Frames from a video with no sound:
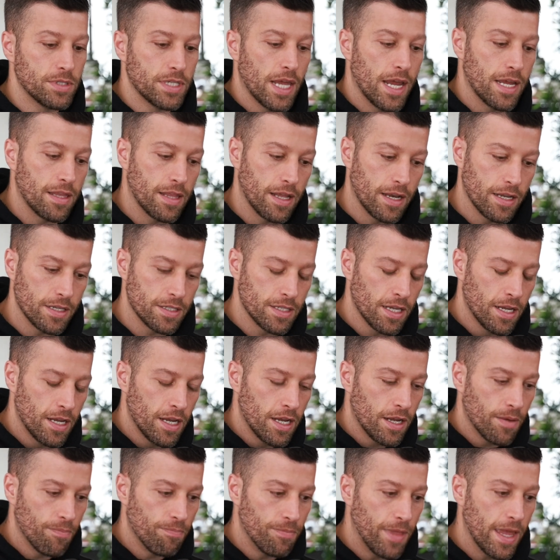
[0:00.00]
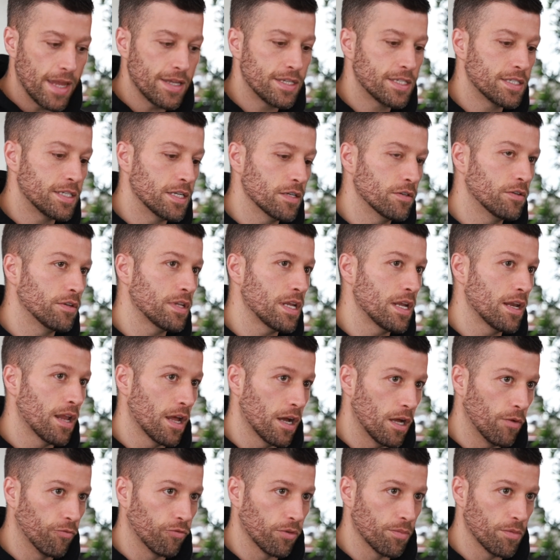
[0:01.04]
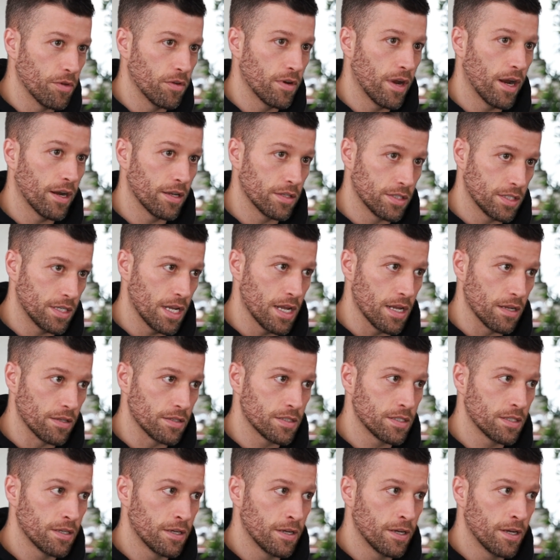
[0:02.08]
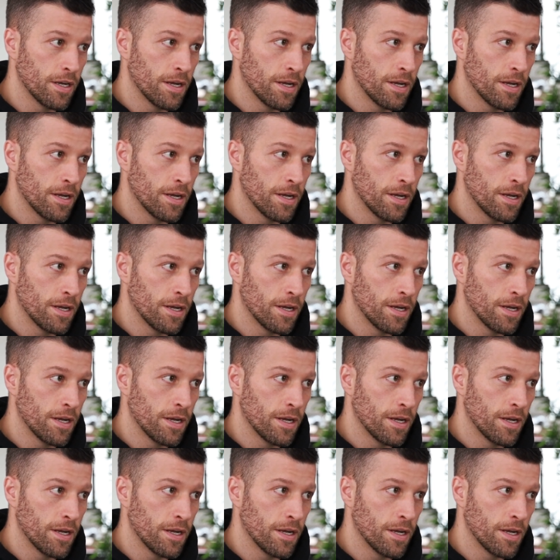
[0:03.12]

saying that is they still need help from the United States.